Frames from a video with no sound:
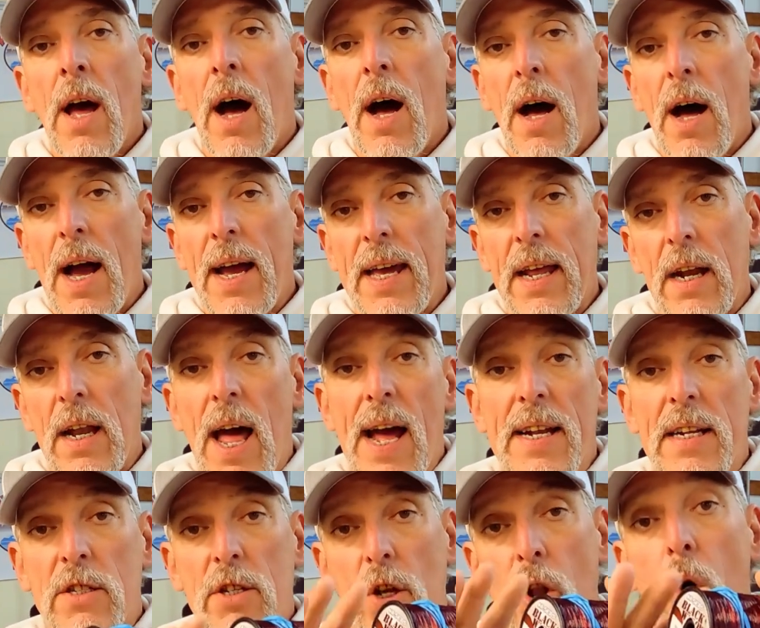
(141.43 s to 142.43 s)
I get a
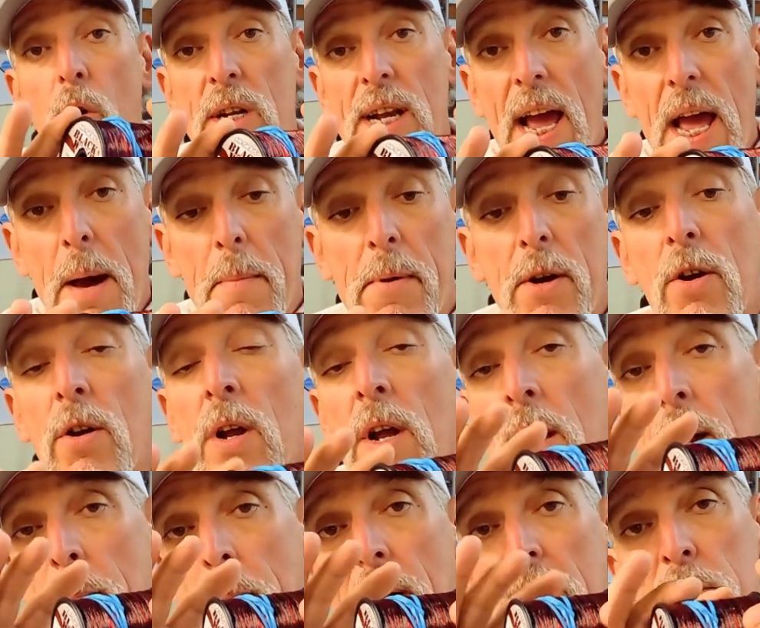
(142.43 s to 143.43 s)
line that's low diameter,
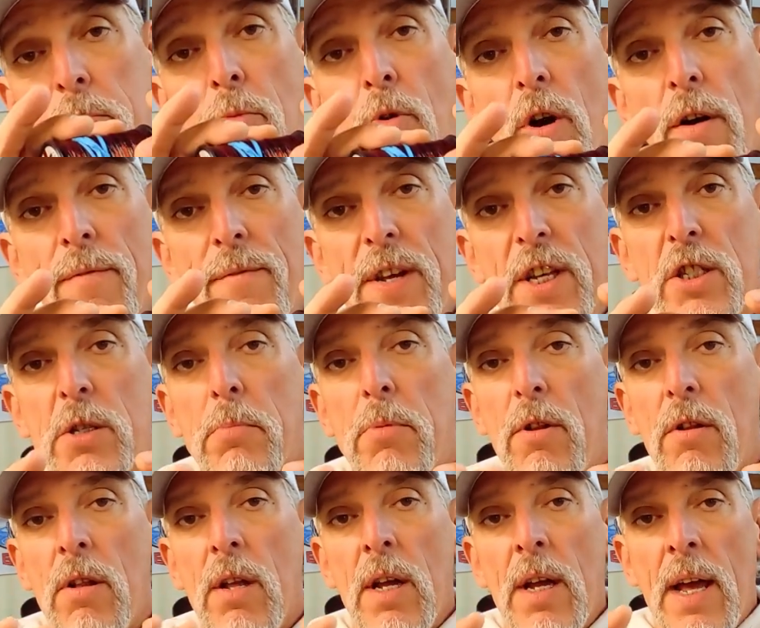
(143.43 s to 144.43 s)
much more
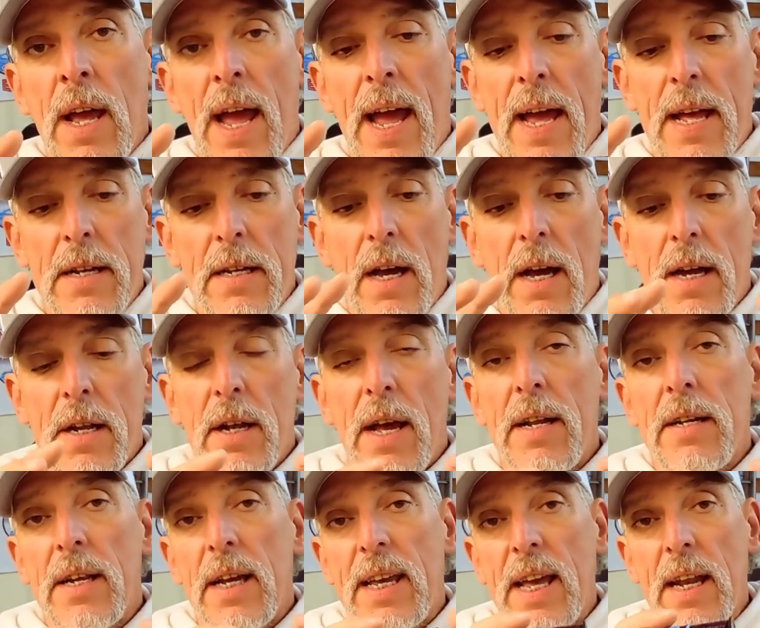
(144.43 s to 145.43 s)
invisible, and
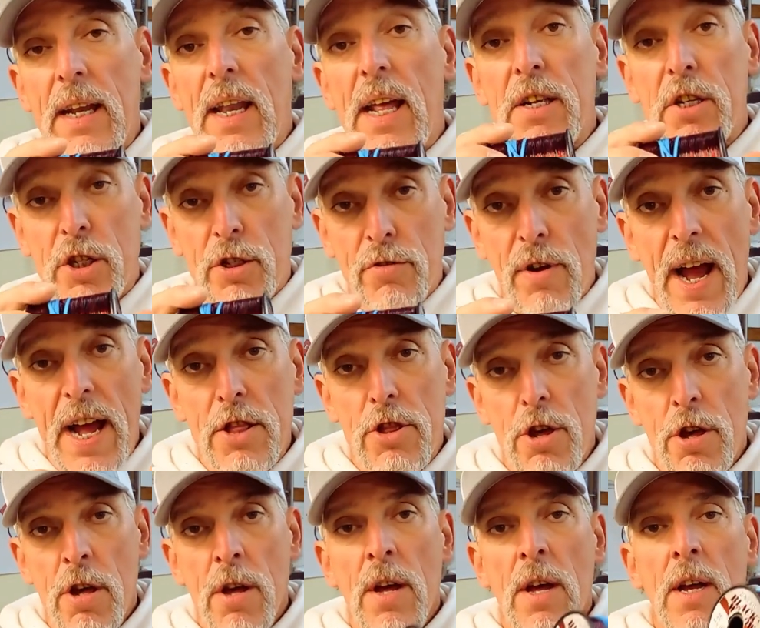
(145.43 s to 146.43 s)
again, less
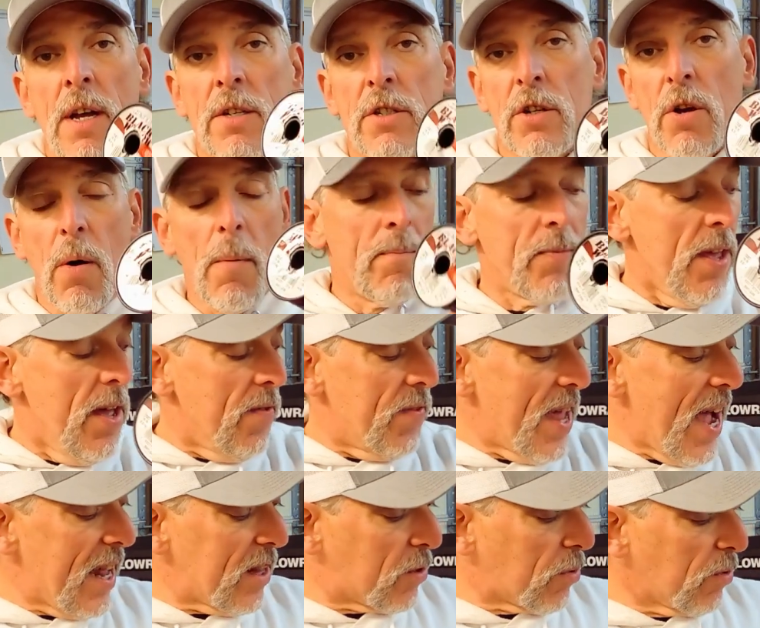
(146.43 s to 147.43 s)
stretch. So
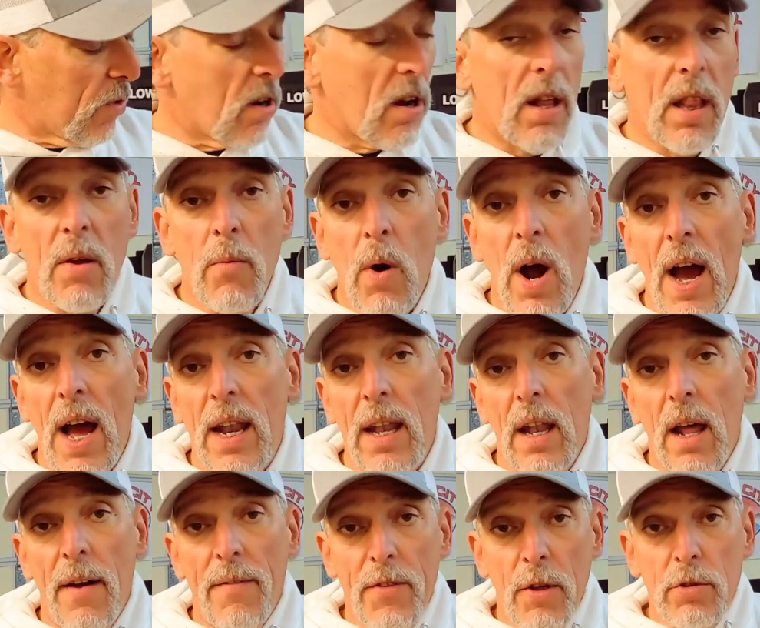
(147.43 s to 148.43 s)
that's really why I
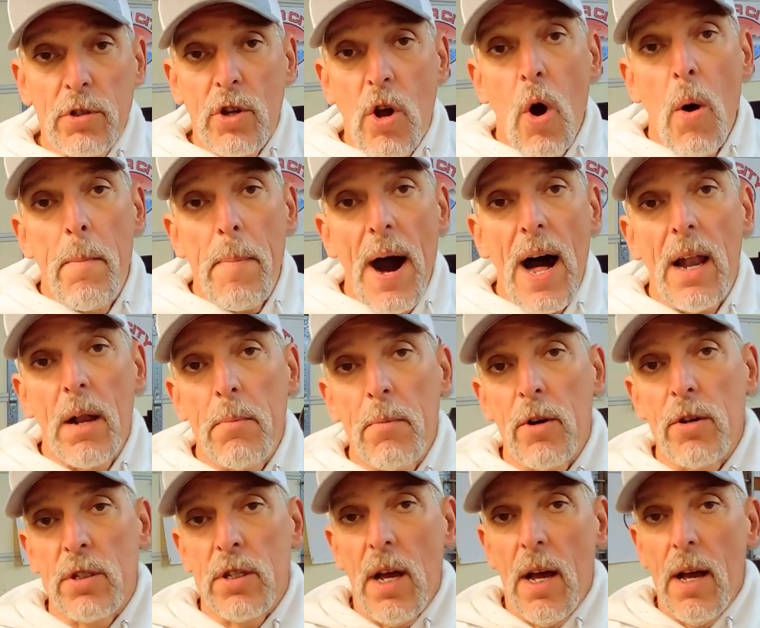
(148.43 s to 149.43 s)
love those
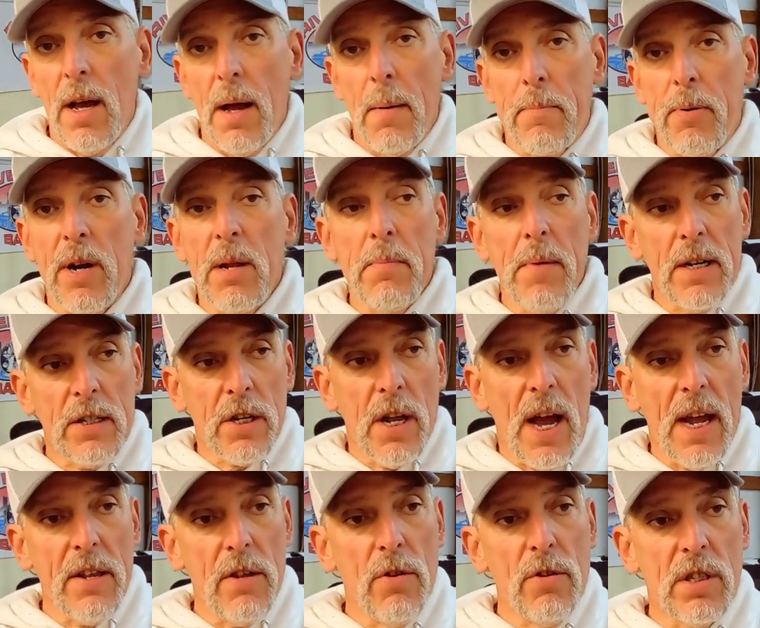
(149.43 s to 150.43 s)
copolymers. Pretty much
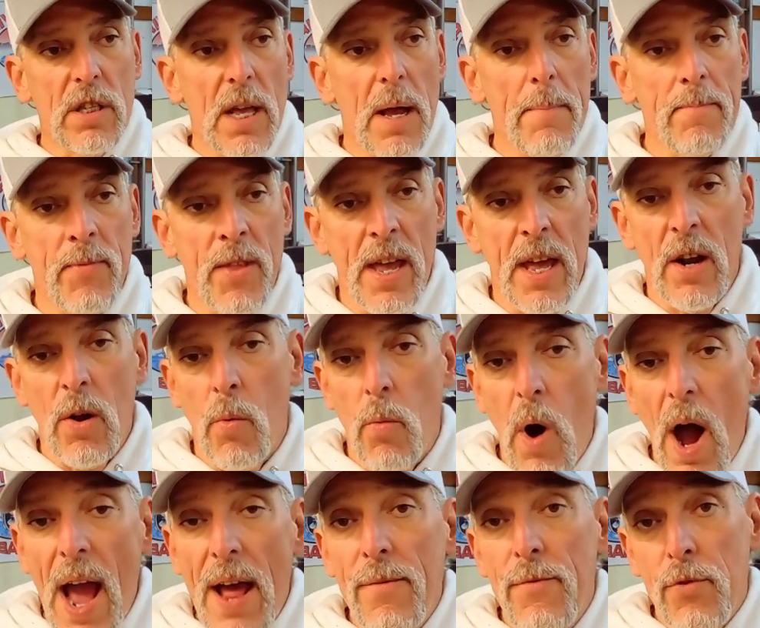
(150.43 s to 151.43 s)
I use them in a
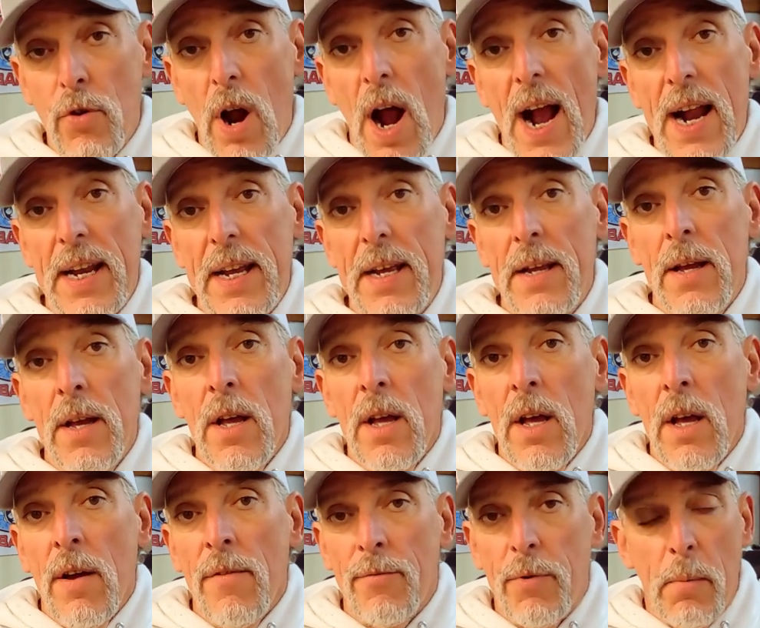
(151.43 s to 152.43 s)
wide variety
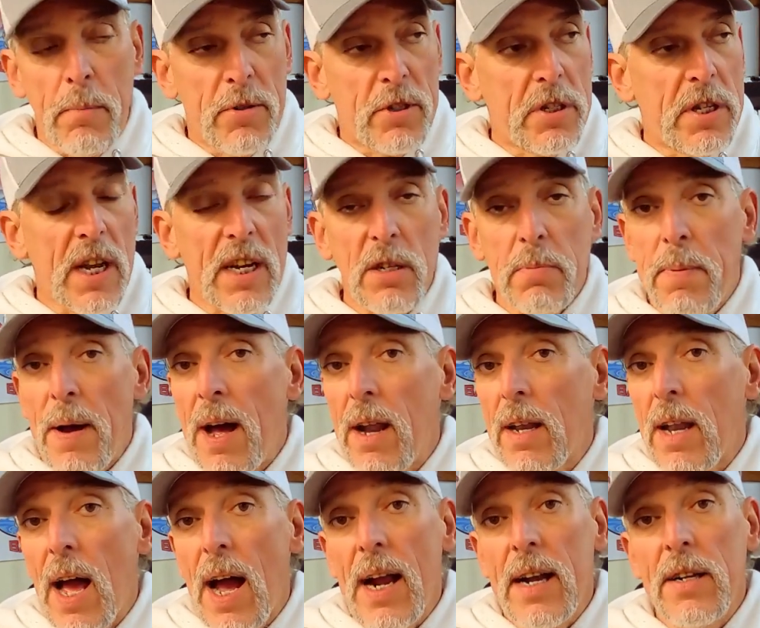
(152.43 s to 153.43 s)
from
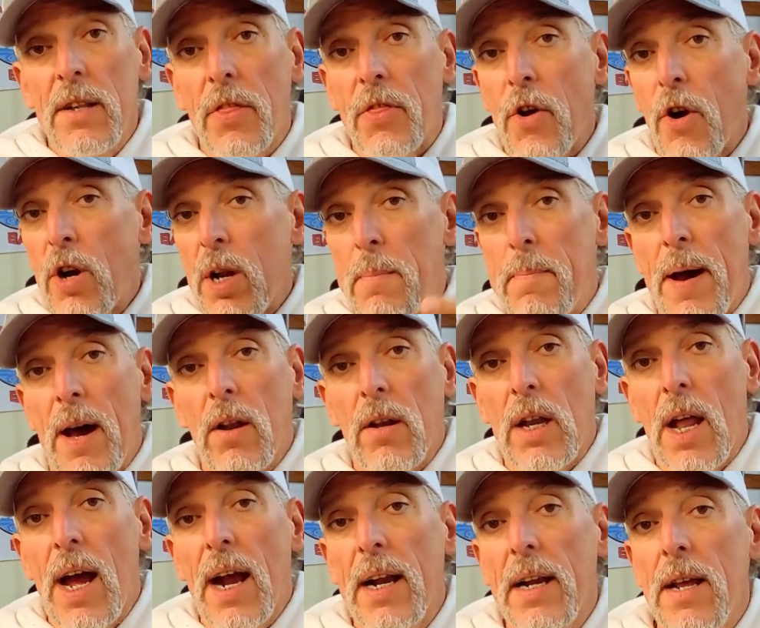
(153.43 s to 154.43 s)
6-pound line to
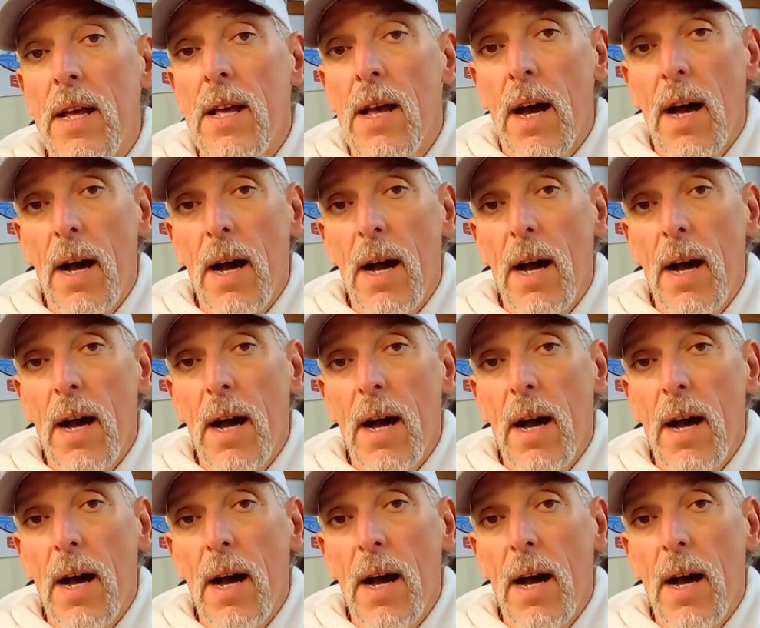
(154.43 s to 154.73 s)
30-pound line.